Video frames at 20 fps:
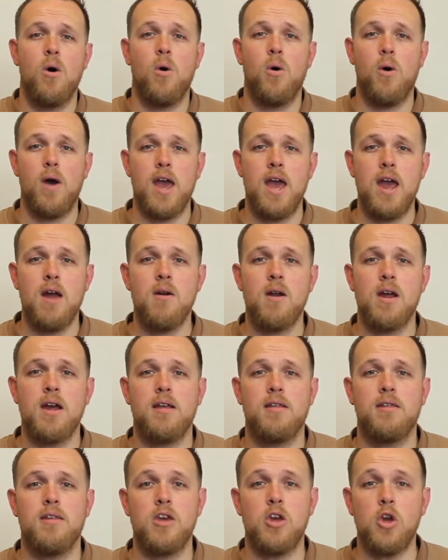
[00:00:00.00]
or
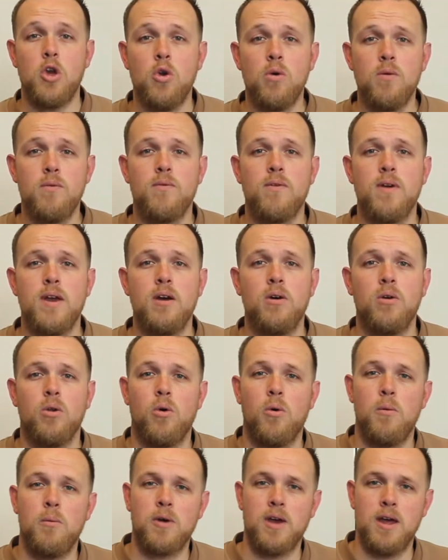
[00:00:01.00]
areas that you feel
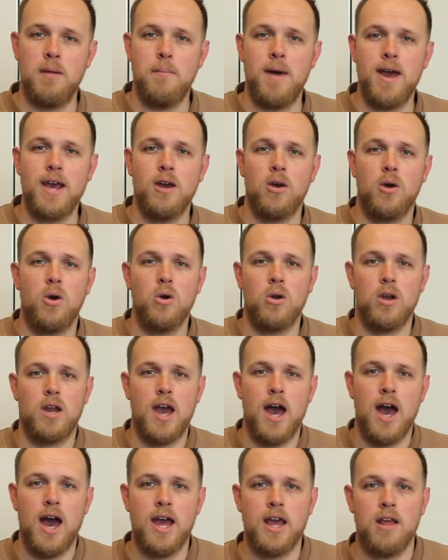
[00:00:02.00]
or can make a good
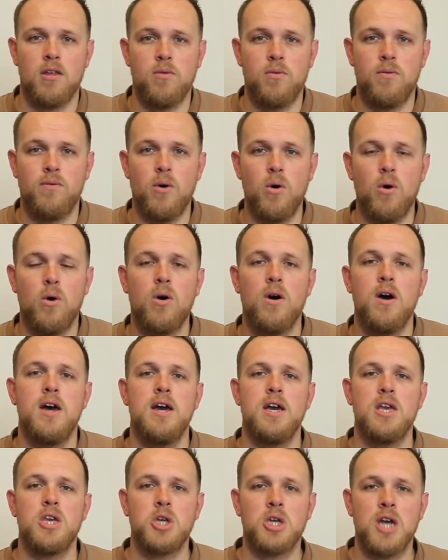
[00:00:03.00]
case for
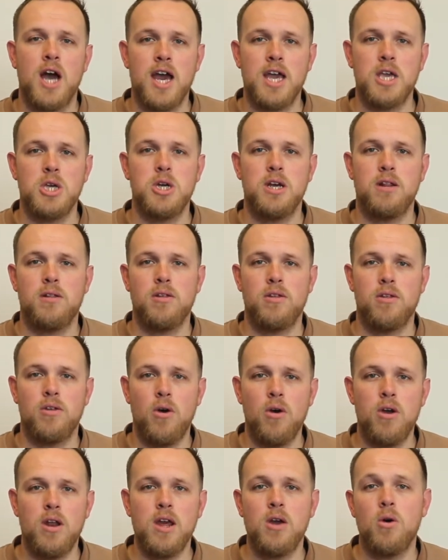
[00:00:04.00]
changing the
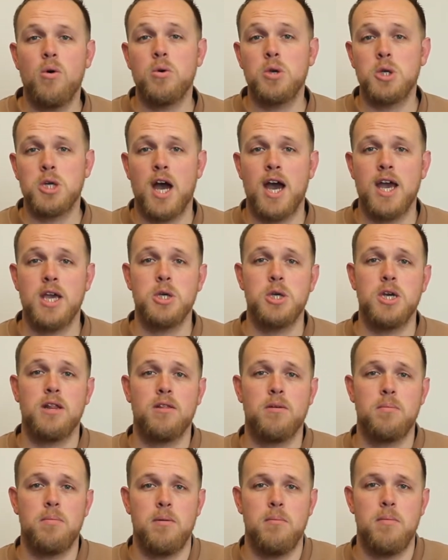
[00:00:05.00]
zoning or
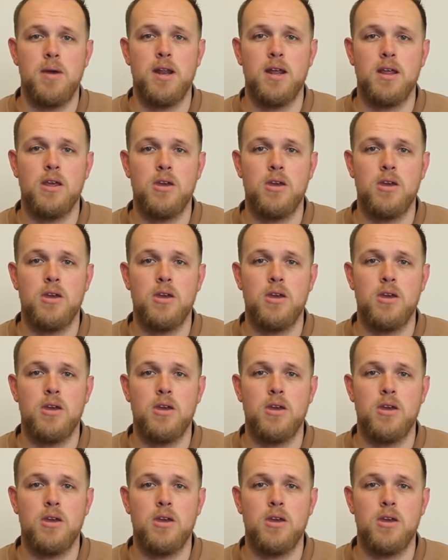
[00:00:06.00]
changing the permitted